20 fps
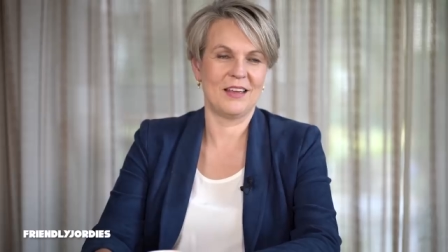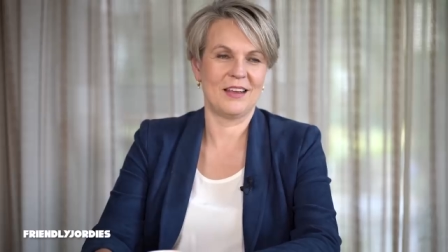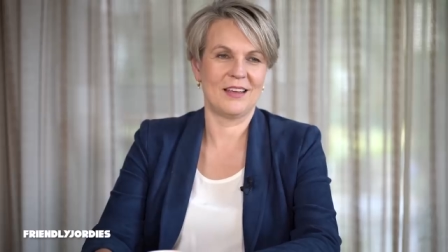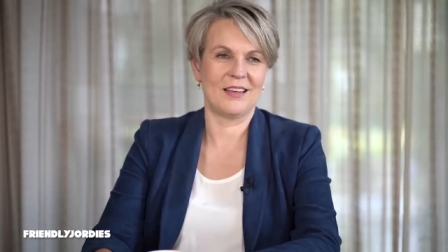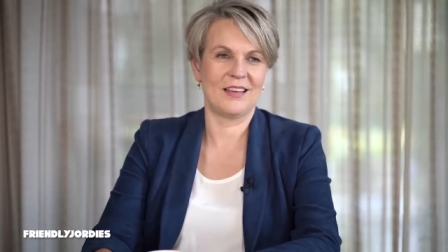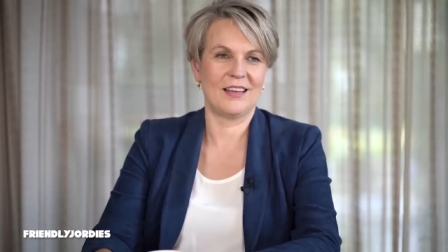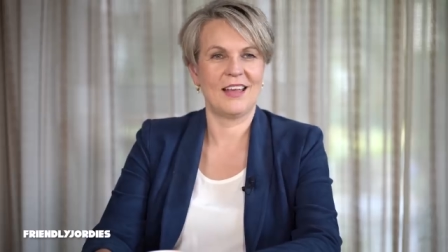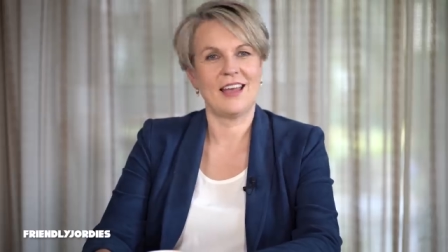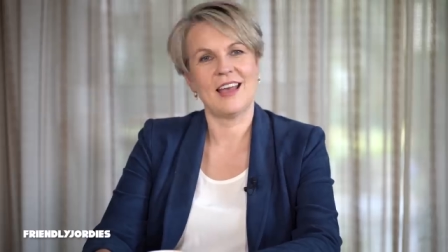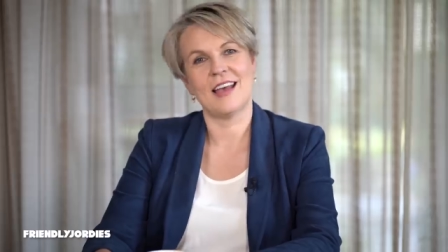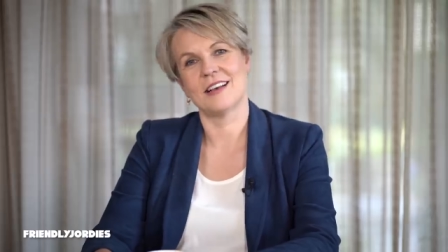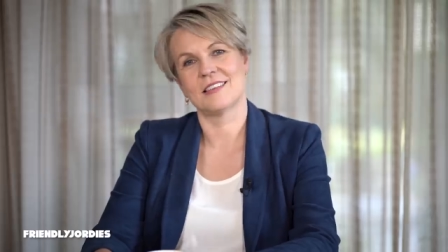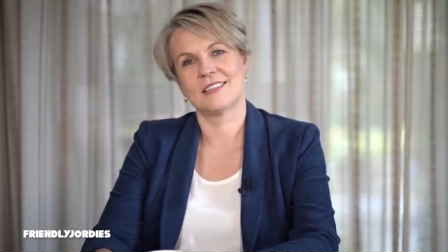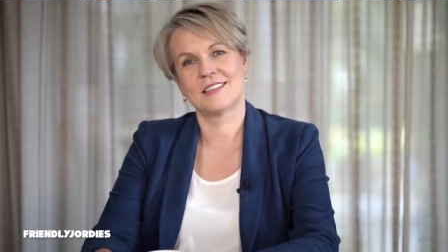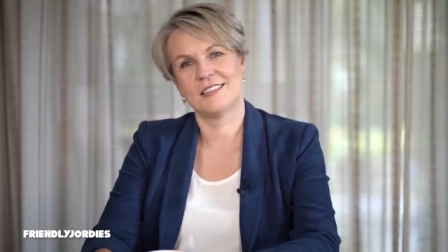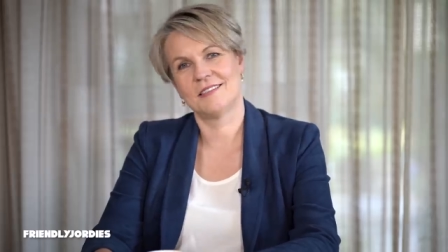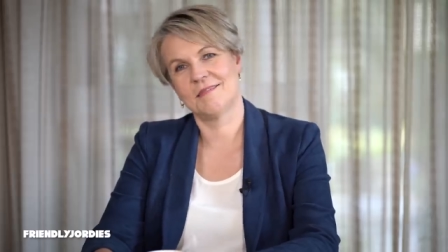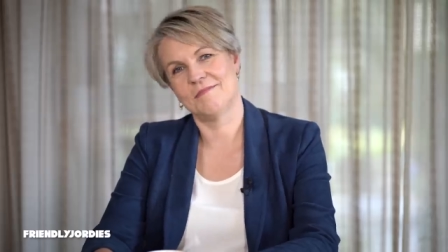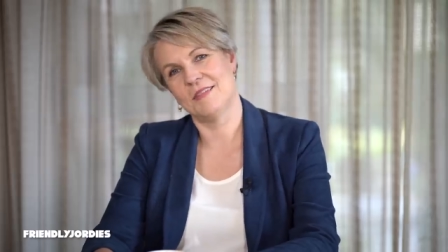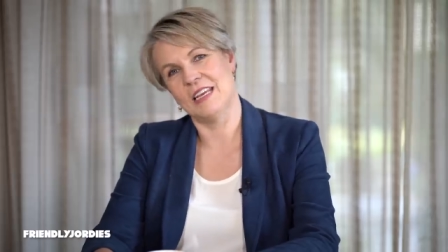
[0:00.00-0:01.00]
at a
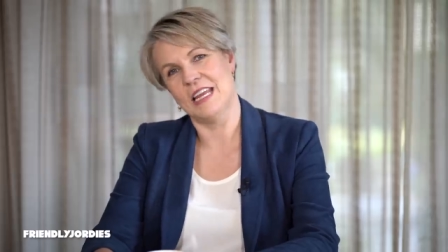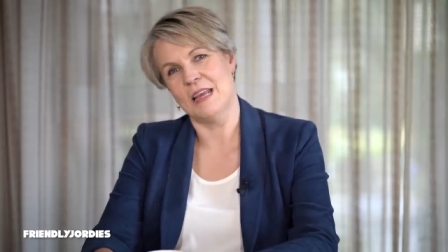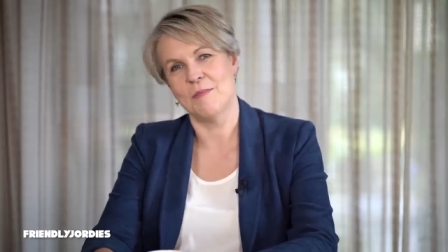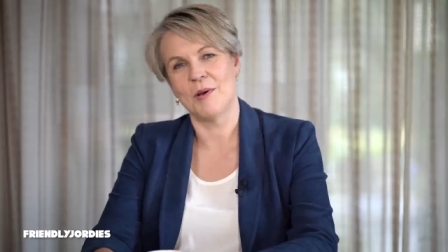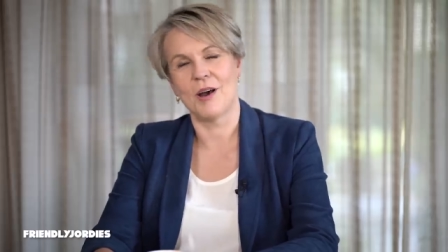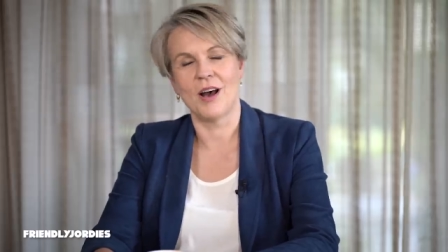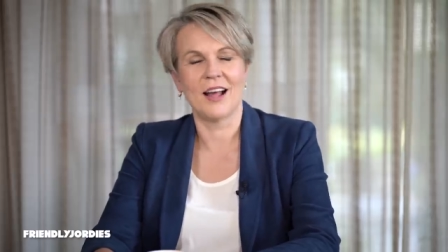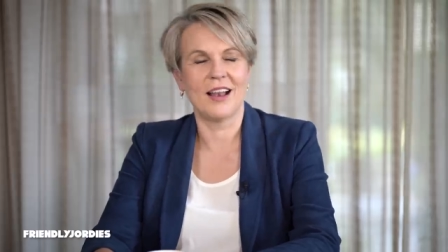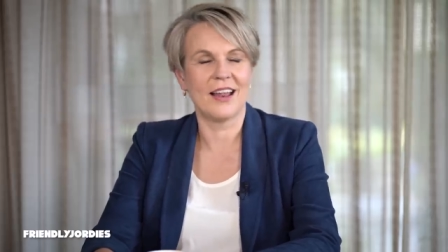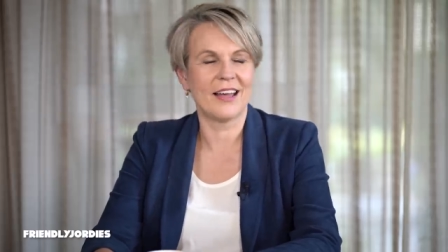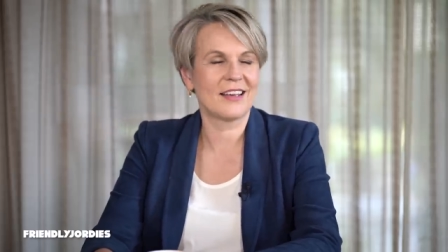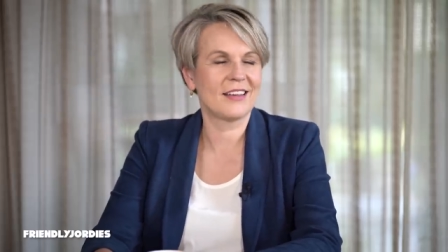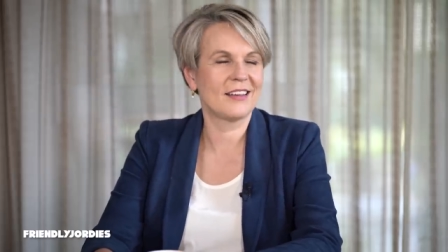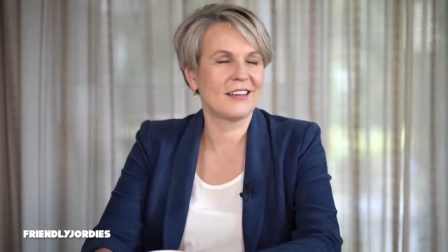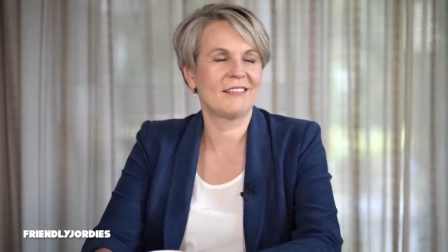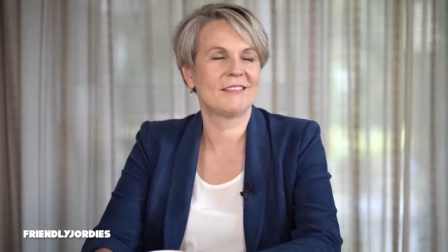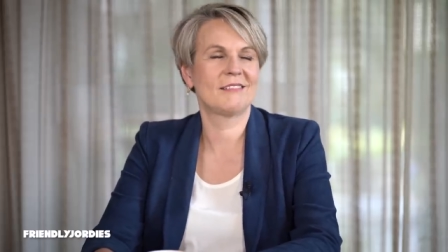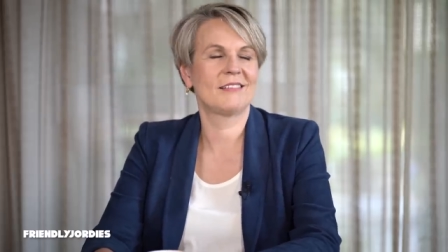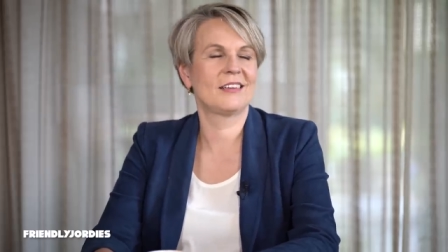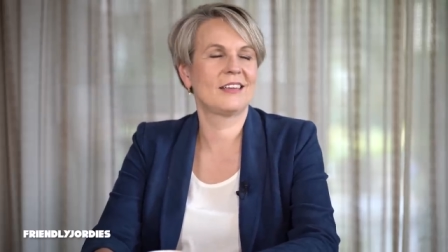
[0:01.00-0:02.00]
house nearby, like
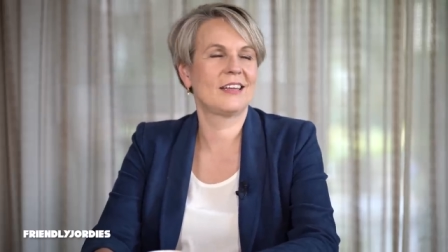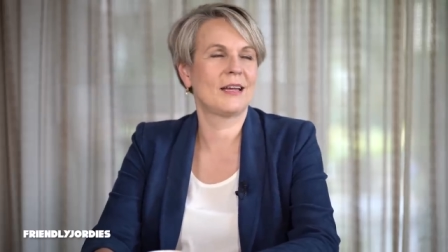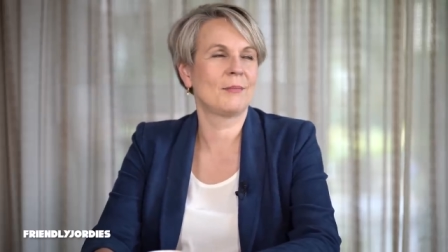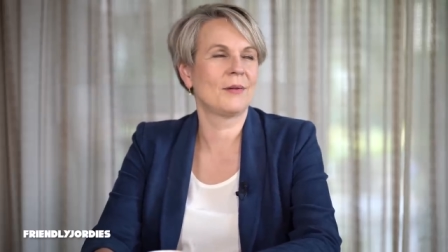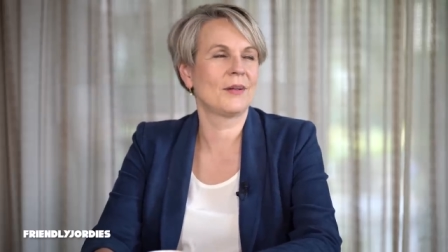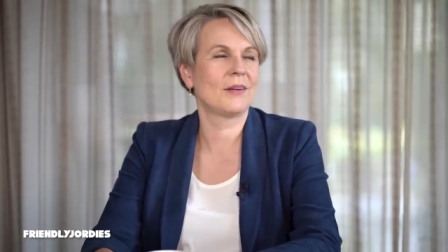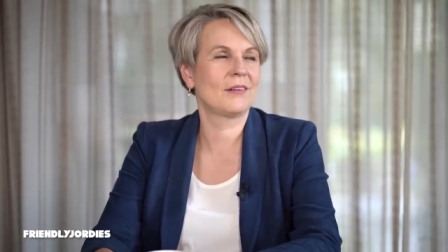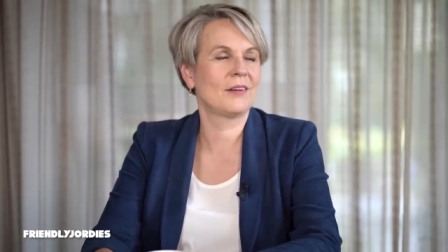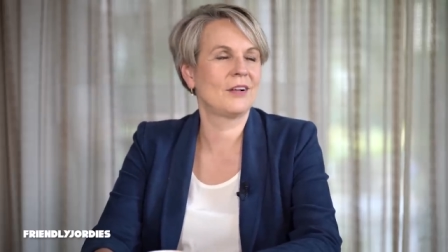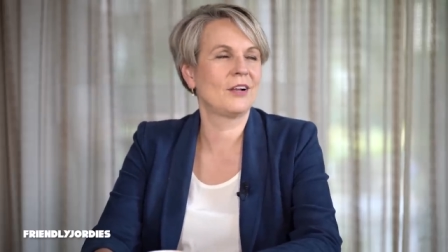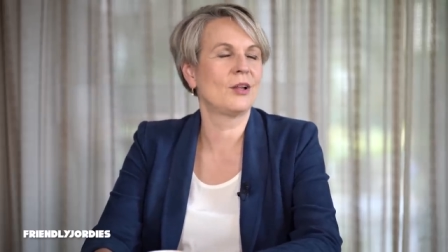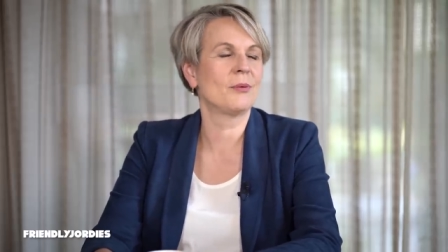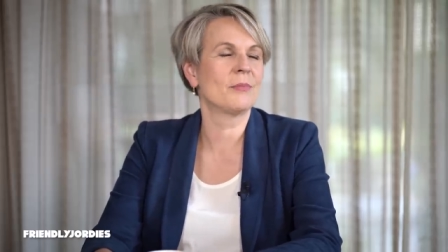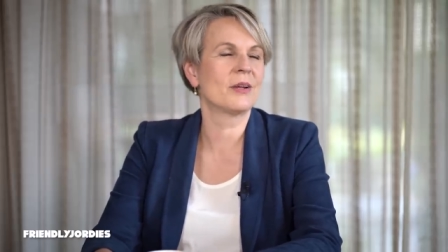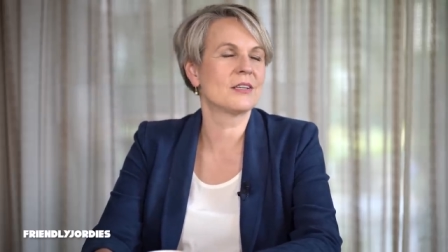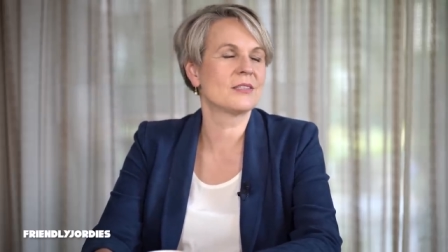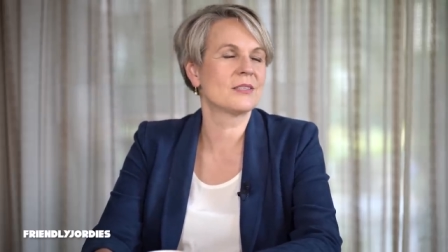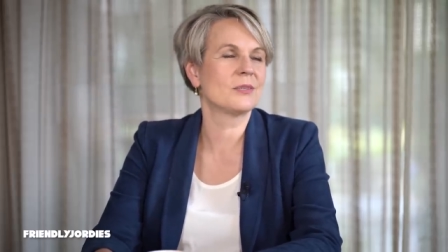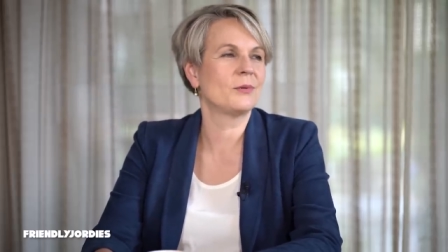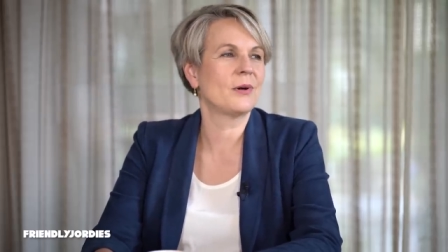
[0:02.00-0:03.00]
a couple of
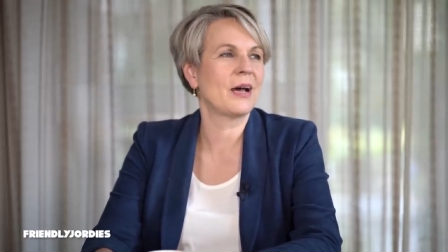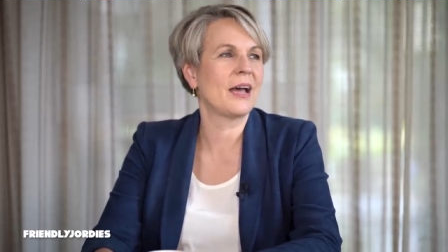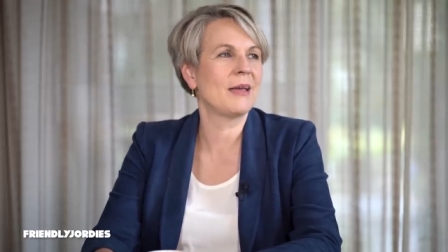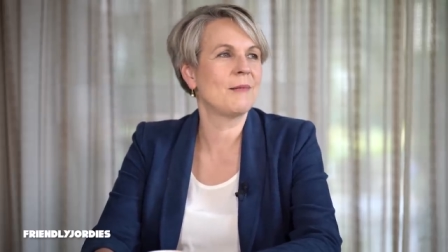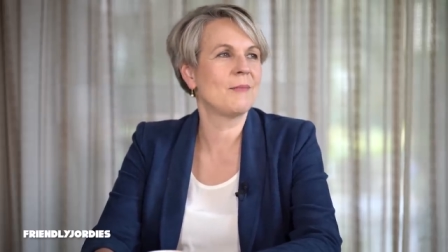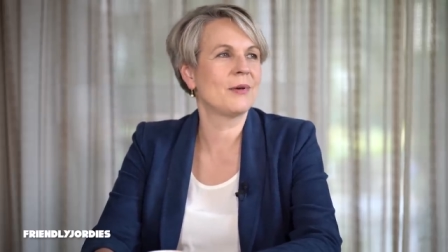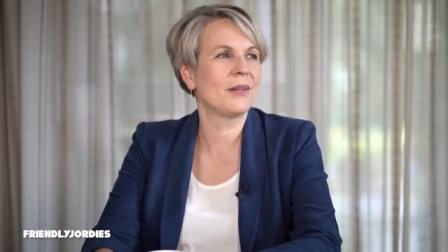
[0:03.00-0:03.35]
kilometres away,